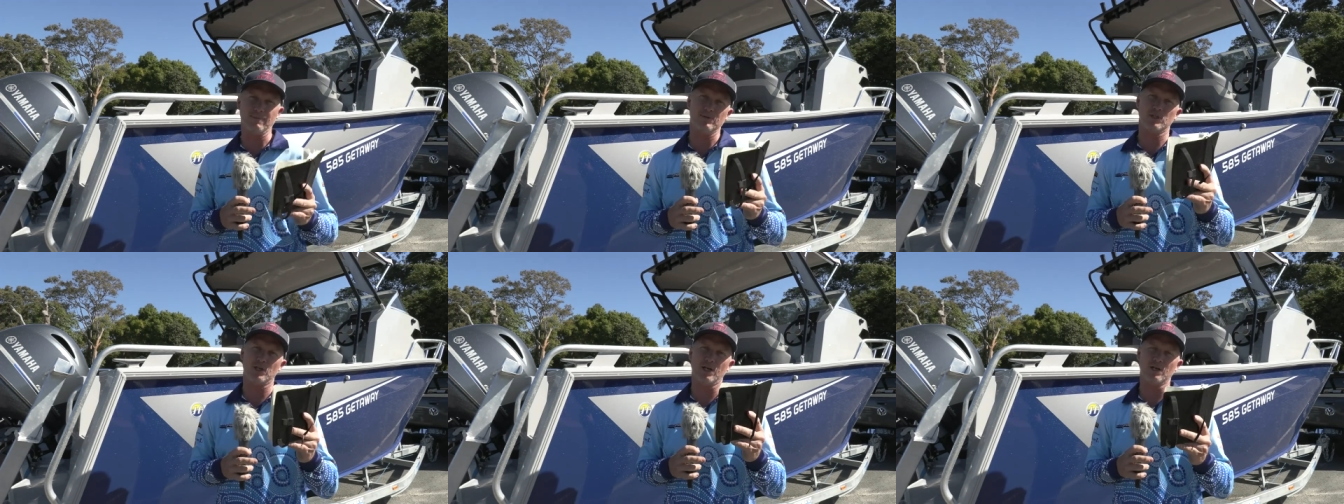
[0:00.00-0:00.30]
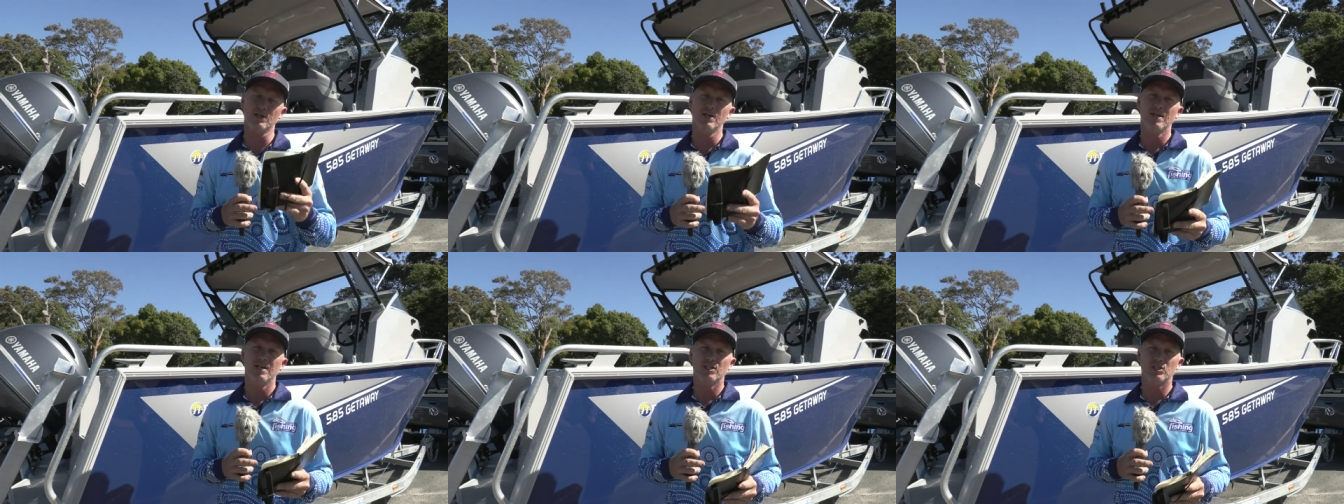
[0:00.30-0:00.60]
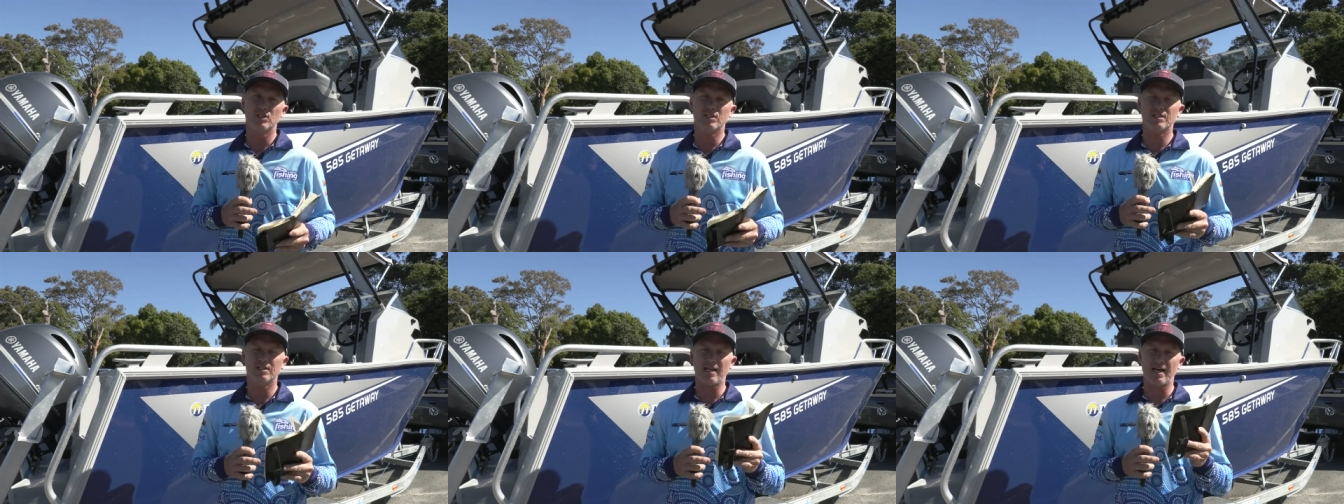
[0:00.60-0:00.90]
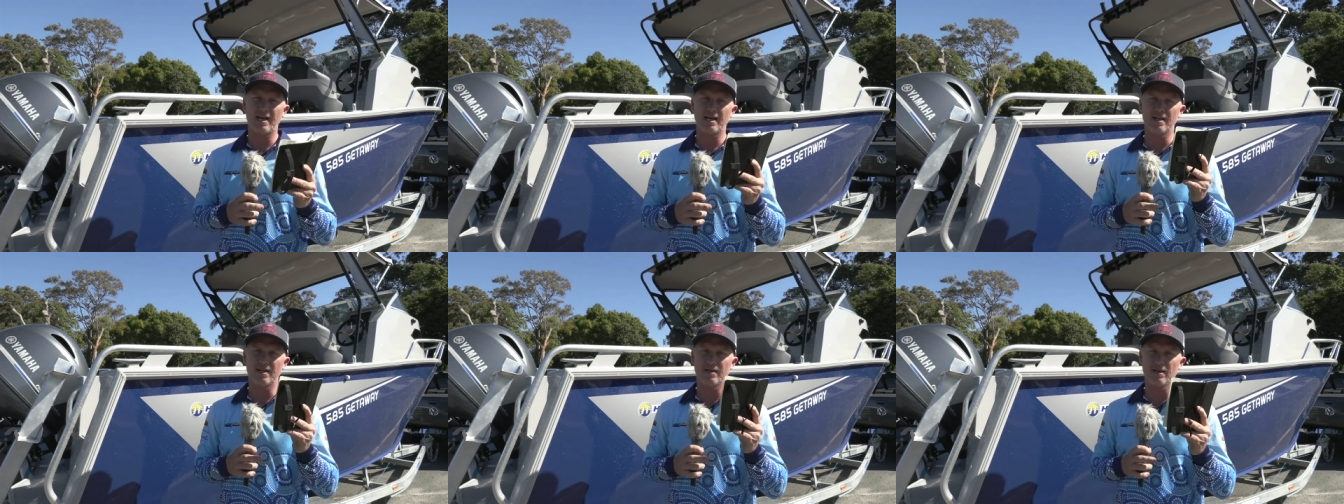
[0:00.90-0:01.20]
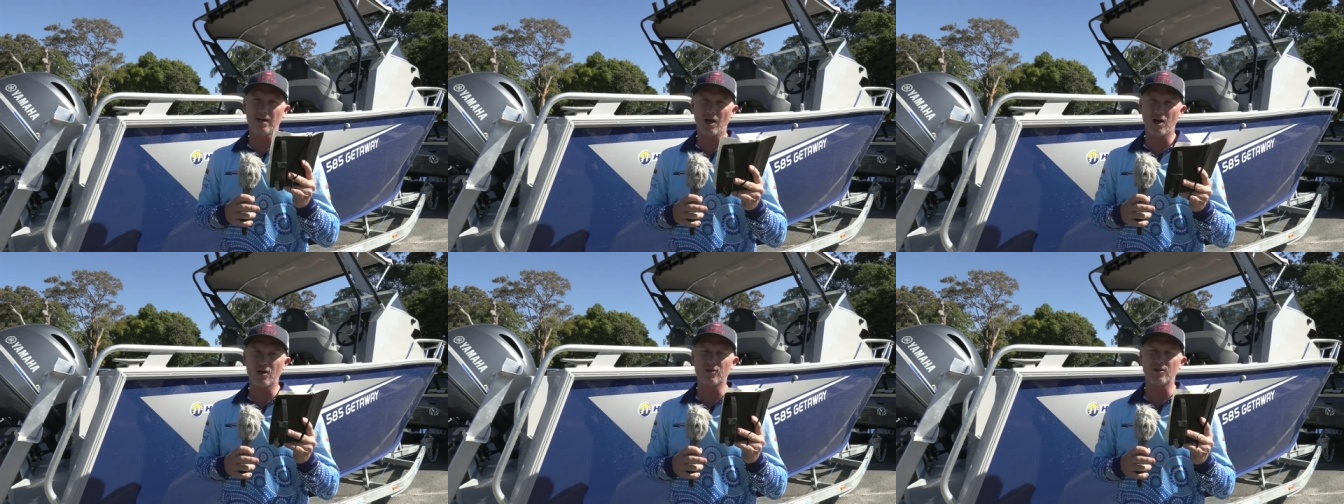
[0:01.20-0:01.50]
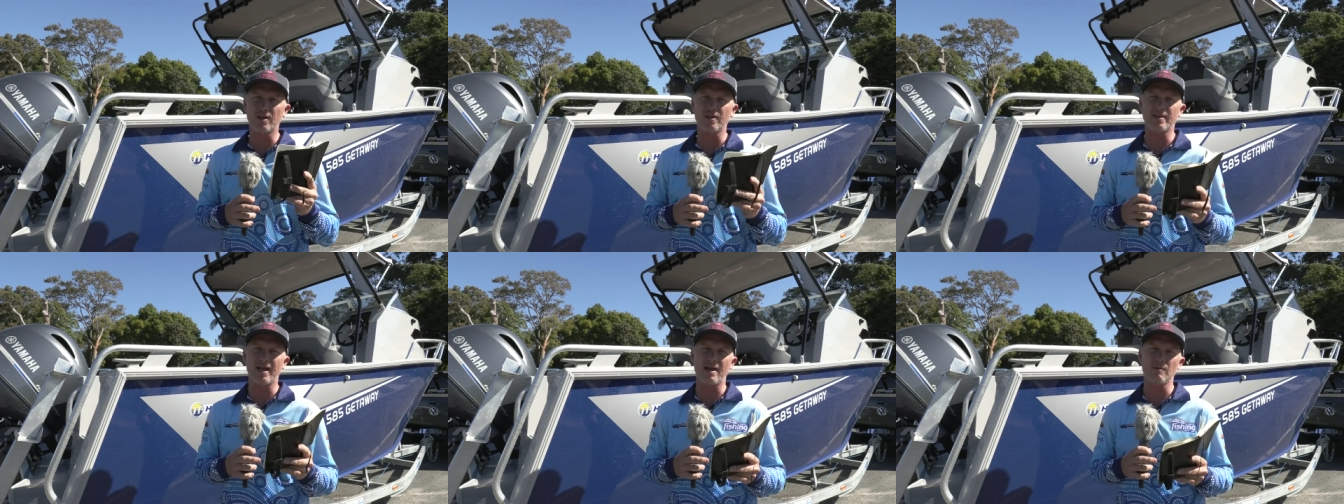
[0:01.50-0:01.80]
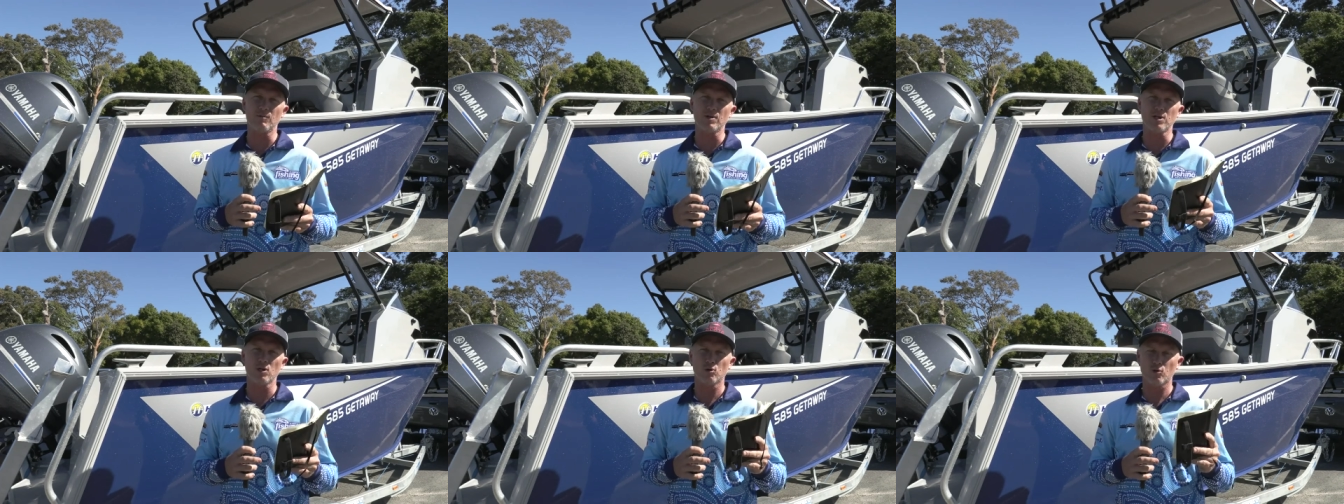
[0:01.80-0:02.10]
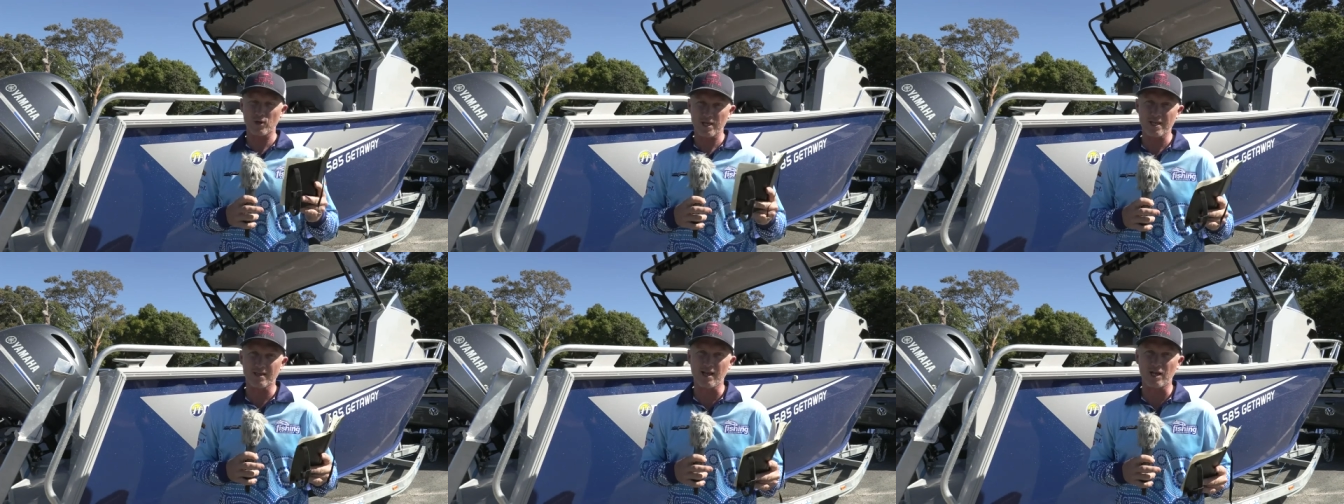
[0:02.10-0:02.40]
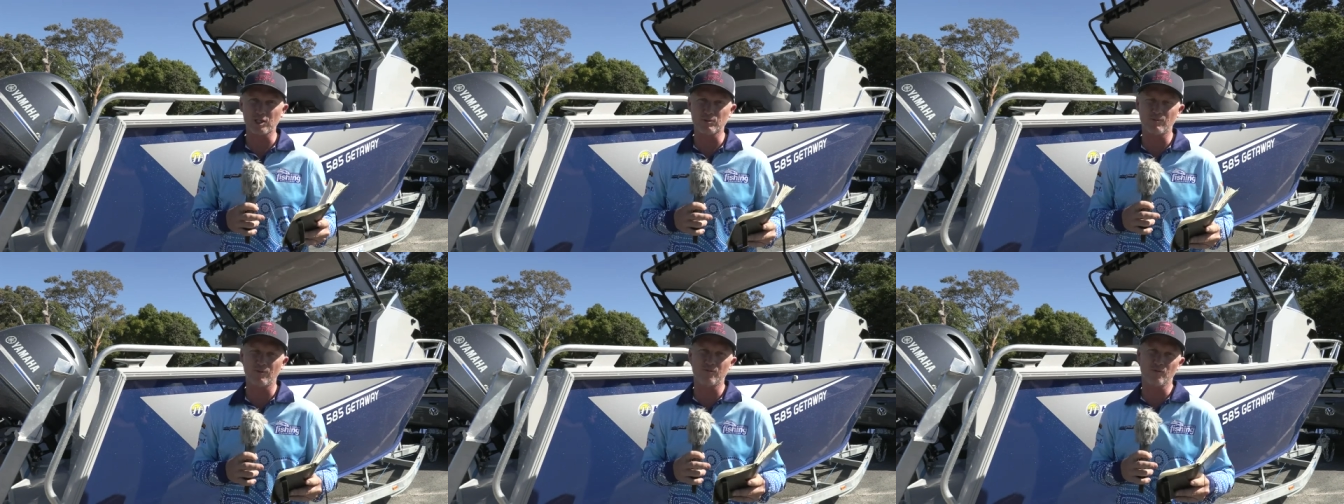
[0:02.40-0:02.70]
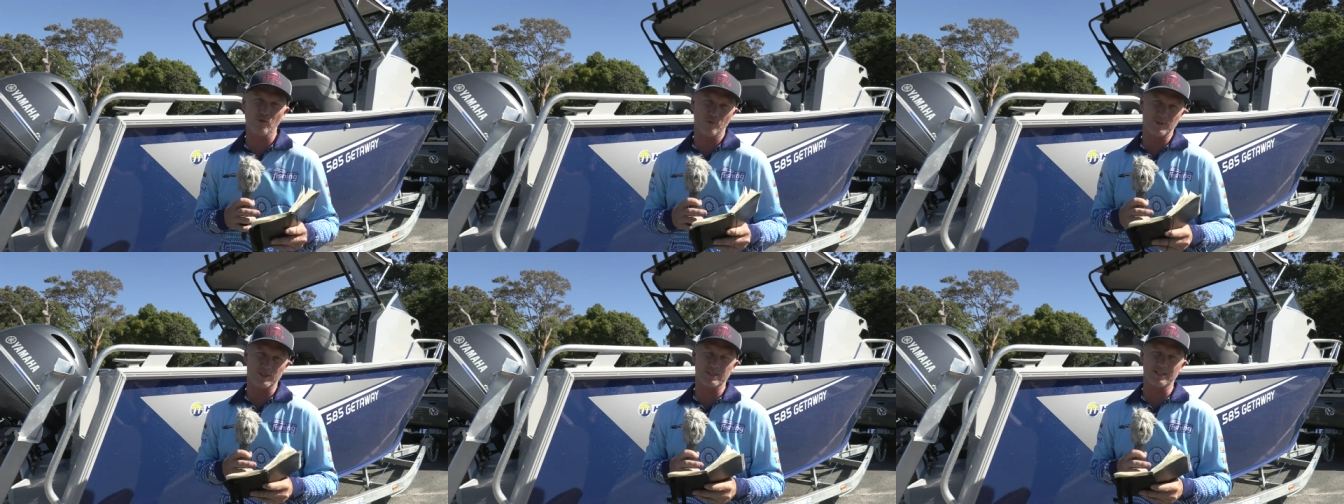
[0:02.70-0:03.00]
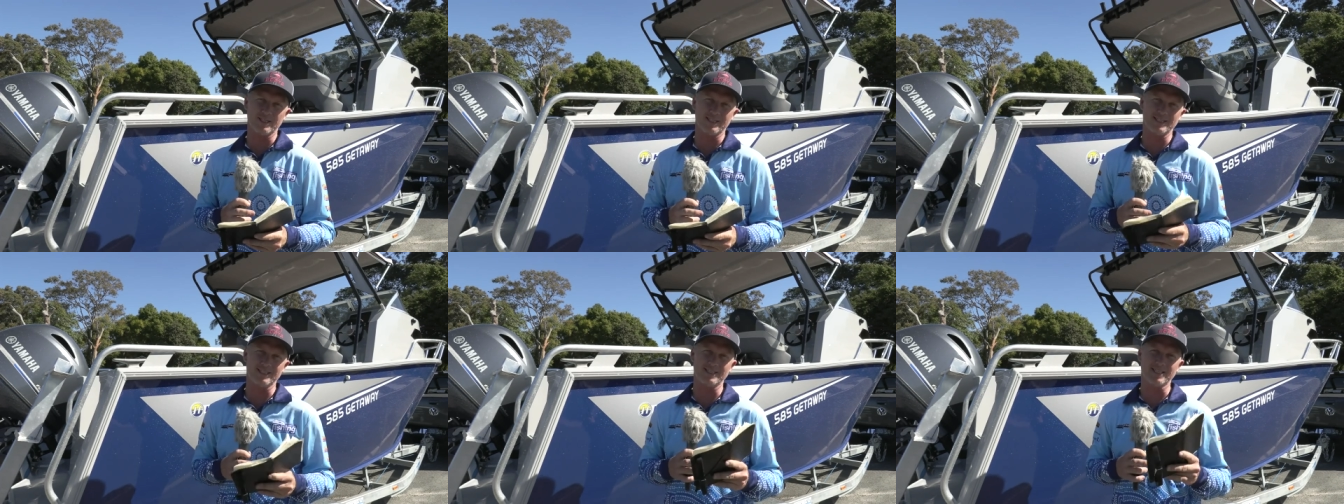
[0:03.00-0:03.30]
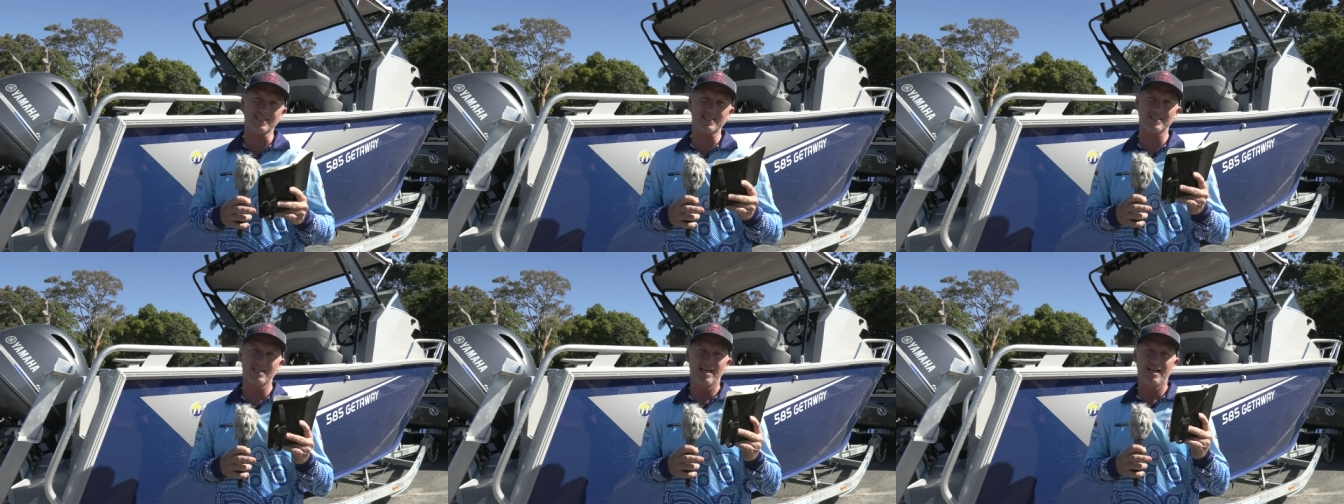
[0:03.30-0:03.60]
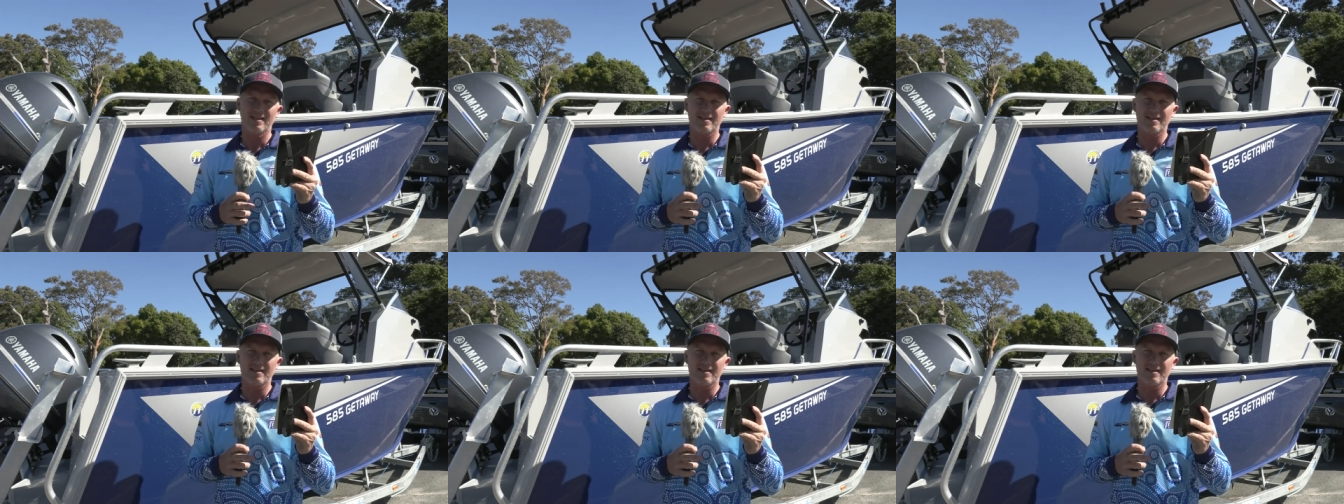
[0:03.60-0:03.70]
So just note that when you're looking at those performance statistics,